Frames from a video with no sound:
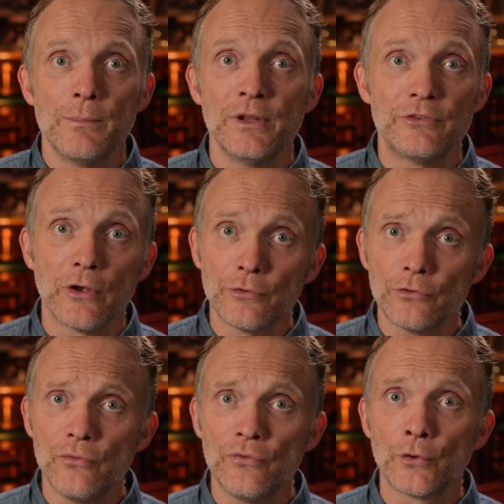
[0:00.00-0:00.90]
But it's
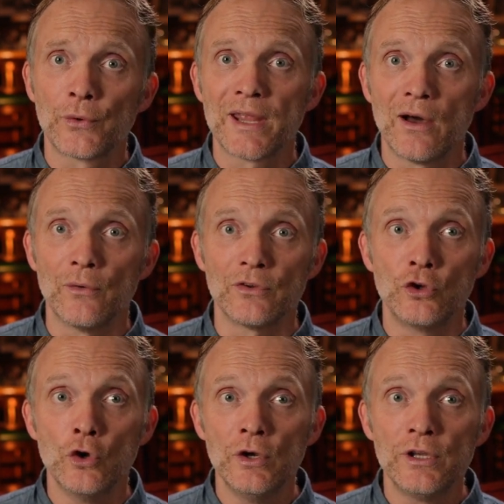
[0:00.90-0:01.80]
also filtering out
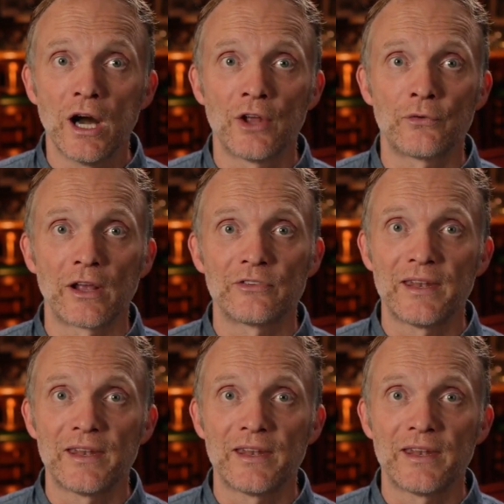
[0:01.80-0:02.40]
good contracts